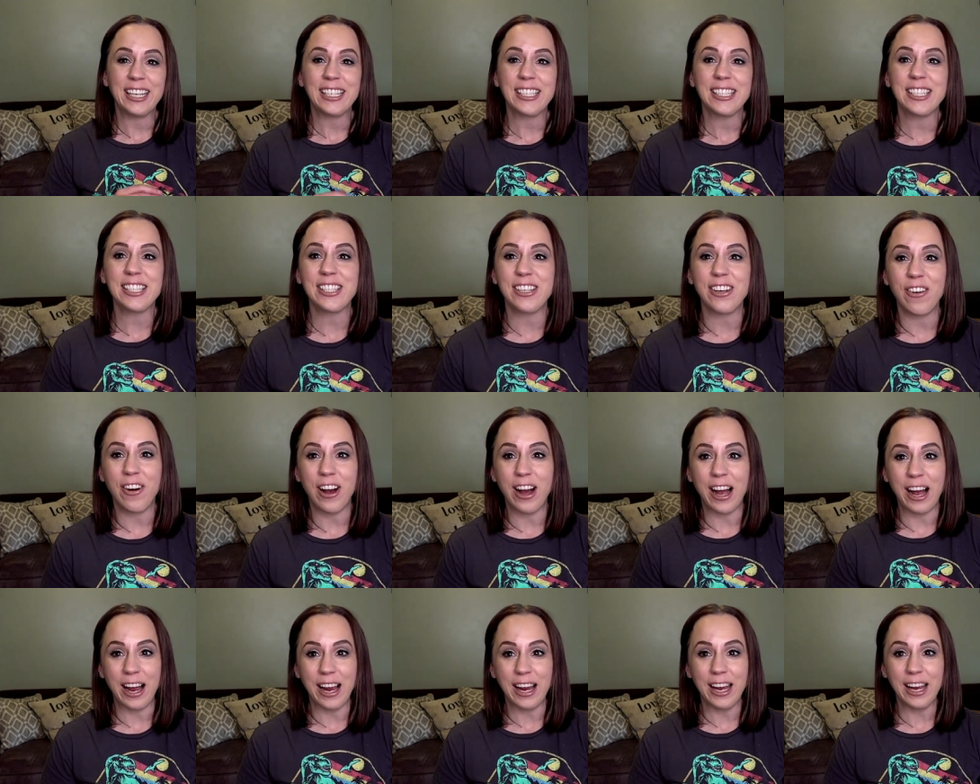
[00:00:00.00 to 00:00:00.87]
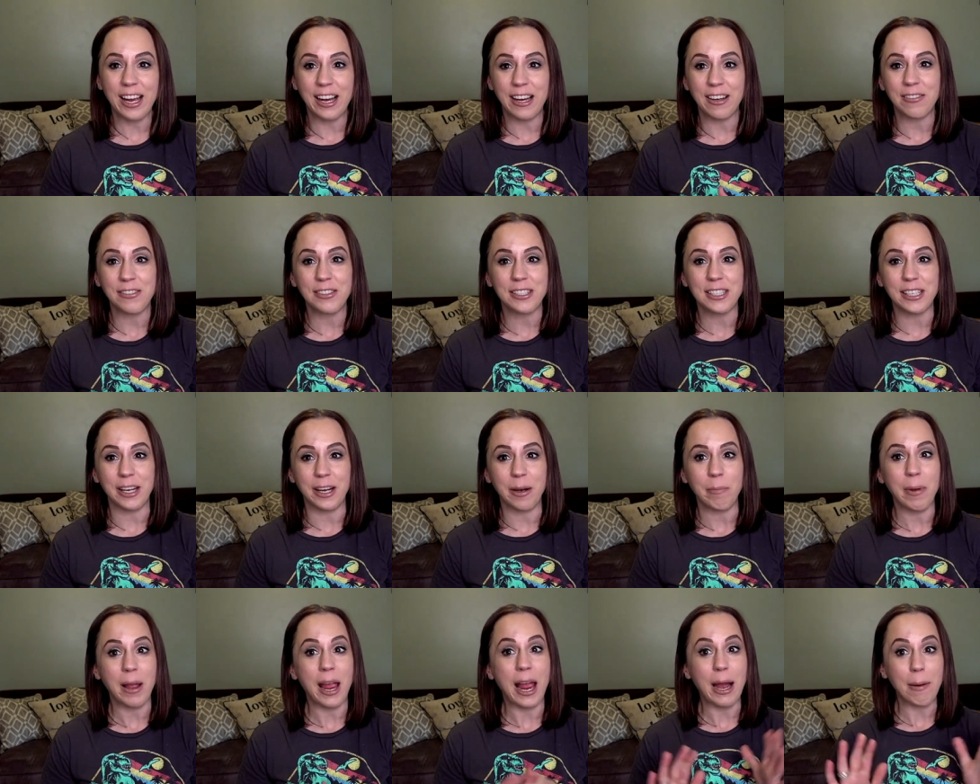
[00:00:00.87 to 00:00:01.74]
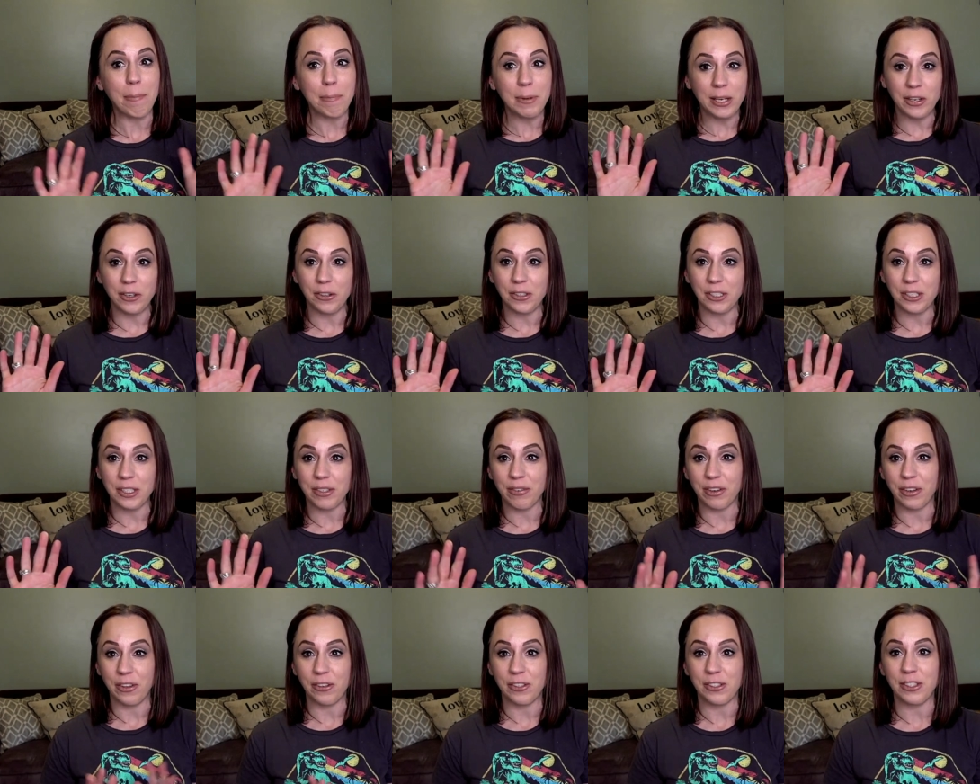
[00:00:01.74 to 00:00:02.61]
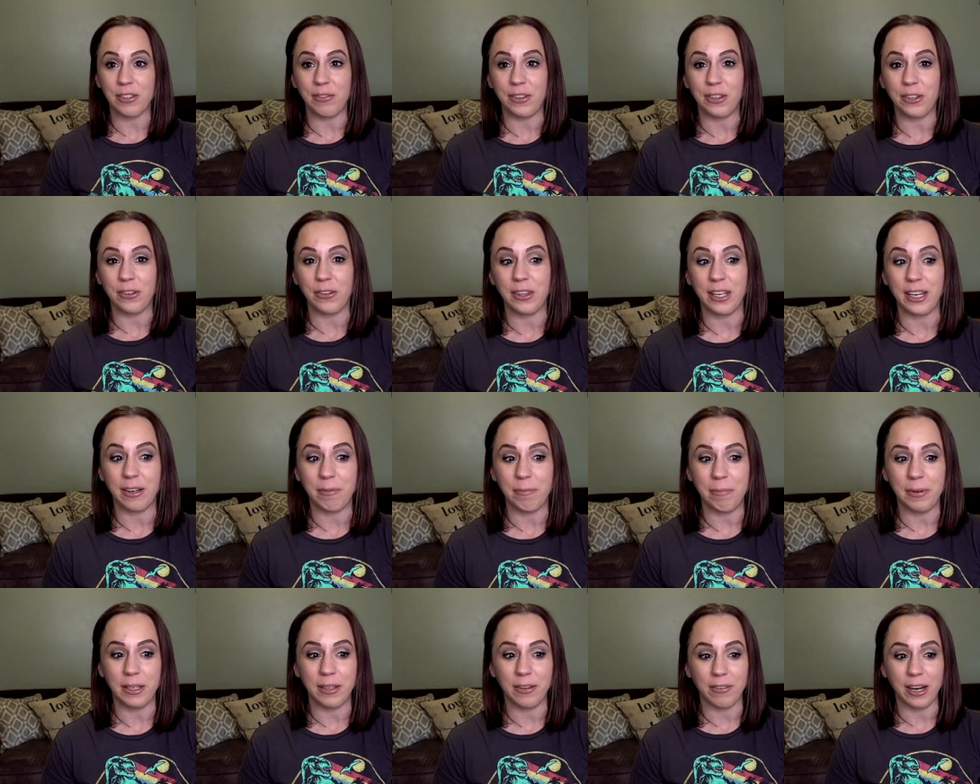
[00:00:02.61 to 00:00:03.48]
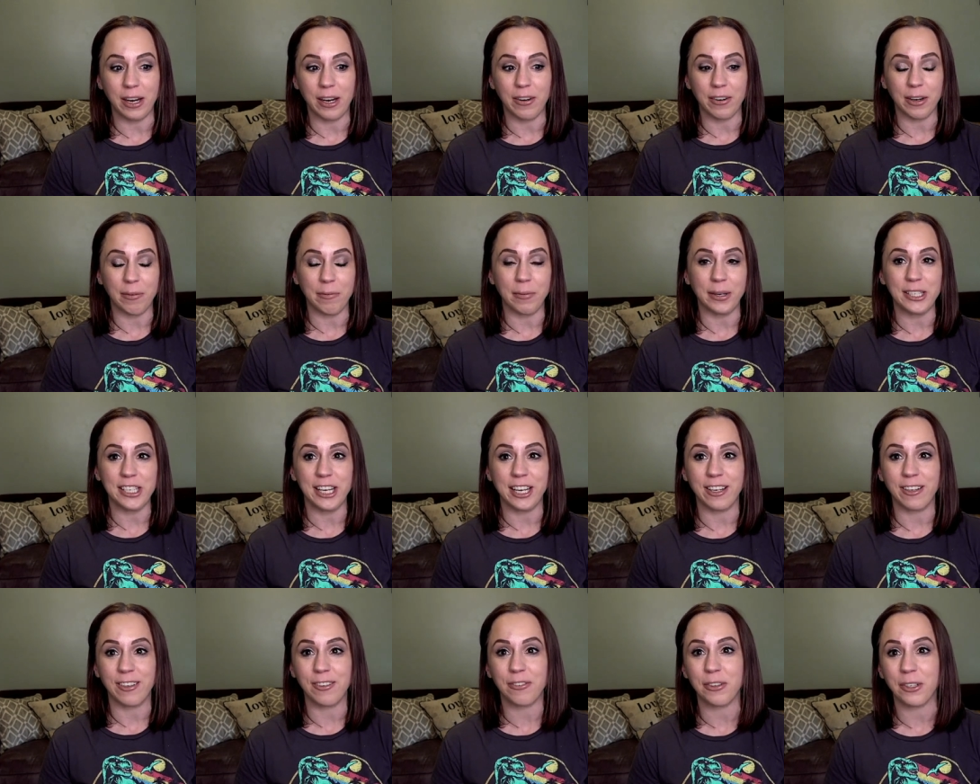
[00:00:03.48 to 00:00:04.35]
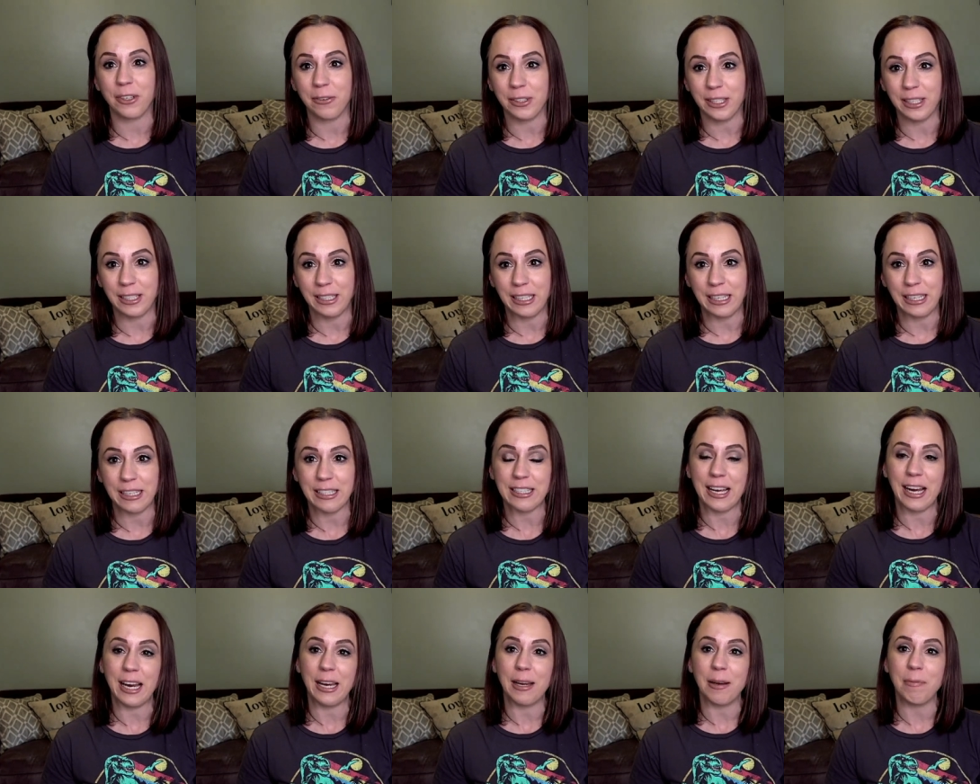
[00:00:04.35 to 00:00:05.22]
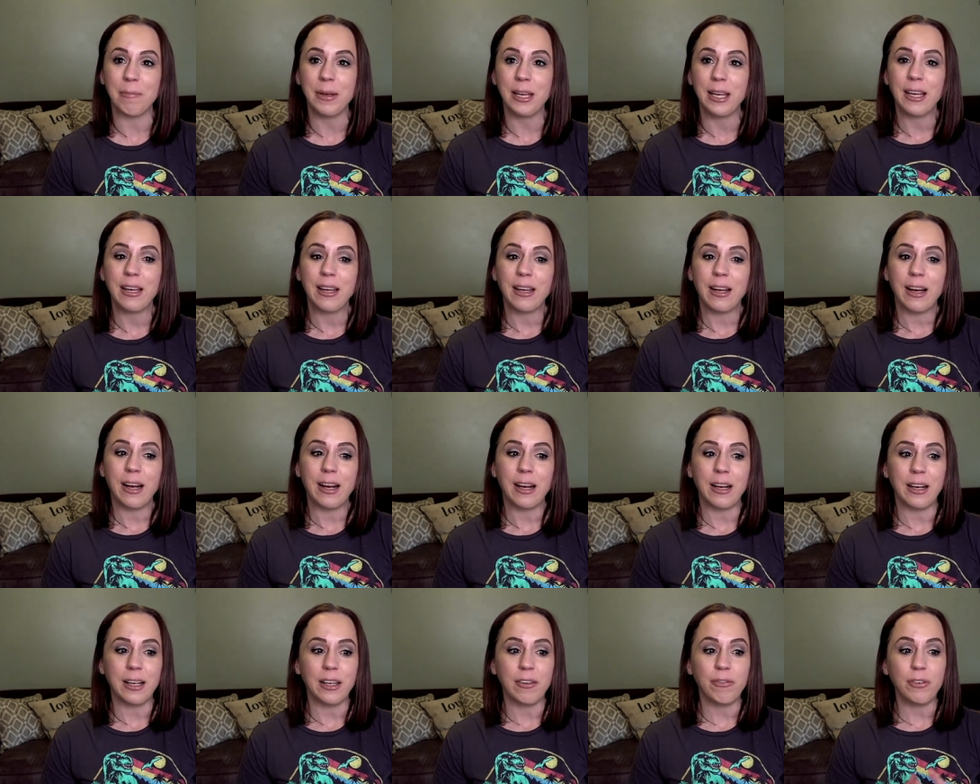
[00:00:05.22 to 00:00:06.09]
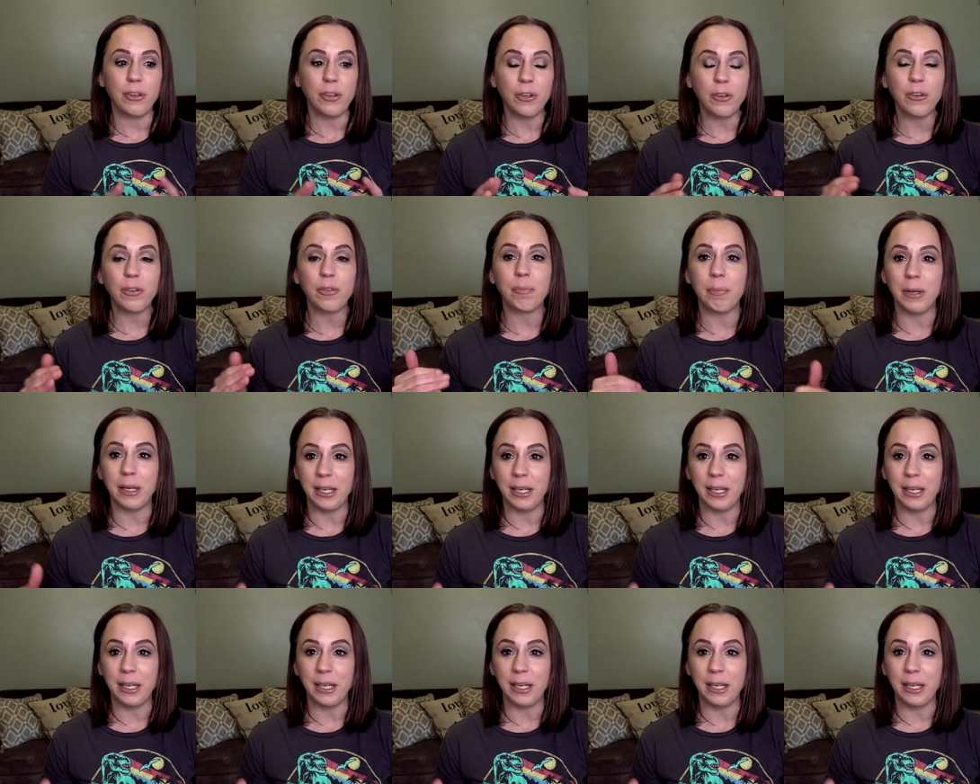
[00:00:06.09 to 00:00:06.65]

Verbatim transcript: So I have some happy news for those of you that have been around on my channel for a really long time. Uh, if you have been